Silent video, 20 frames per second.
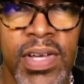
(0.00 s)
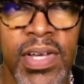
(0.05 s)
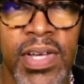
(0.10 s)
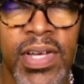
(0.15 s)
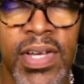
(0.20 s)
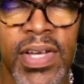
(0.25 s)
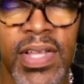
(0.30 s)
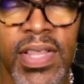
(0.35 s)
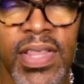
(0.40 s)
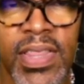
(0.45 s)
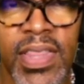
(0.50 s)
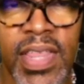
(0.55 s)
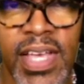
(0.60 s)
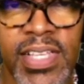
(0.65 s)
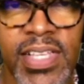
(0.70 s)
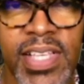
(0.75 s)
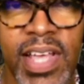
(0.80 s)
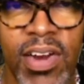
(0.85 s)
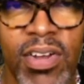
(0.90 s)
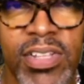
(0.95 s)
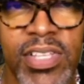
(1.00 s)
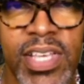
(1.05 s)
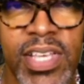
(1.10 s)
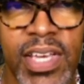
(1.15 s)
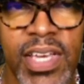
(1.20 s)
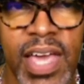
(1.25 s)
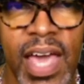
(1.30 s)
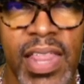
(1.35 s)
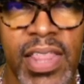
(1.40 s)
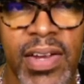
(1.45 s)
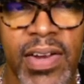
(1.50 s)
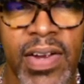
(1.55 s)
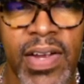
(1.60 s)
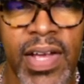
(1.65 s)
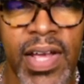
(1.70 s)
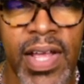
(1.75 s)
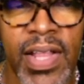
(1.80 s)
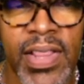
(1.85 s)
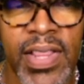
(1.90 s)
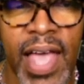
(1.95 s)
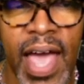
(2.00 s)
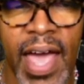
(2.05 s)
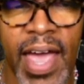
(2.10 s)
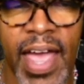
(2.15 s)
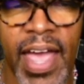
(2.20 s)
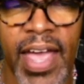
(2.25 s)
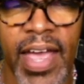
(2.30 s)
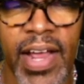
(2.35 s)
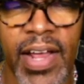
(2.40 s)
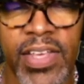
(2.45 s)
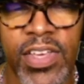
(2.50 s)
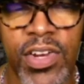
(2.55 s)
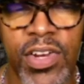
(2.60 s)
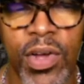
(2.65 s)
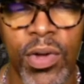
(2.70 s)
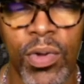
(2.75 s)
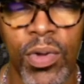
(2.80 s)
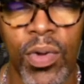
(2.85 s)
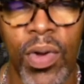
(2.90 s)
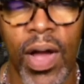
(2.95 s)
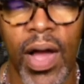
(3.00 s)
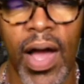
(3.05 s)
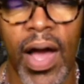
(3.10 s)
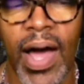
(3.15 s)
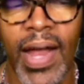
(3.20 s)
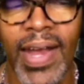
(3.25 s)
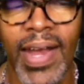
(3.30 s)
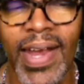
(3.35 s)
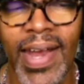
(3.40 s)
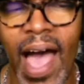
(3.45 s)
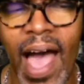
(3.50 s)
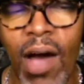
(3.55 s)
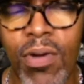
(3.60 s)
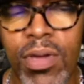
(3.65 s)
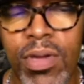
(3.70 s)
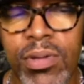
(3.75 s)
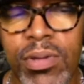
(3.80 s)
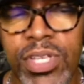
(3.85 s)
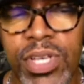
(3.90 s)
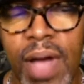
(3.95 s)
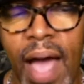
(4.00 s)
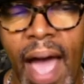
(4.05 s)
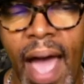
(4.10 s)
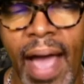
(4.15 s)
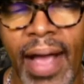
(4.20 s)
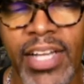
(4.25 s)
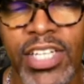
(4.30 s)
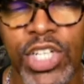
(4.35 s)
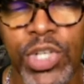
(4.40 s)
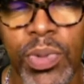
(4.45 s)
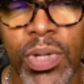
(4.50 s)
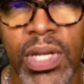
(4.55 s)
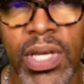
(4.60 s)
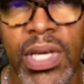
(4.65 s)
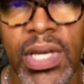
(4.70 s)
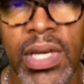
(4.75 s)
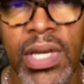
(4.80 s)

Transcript: things that are together that allow you to actually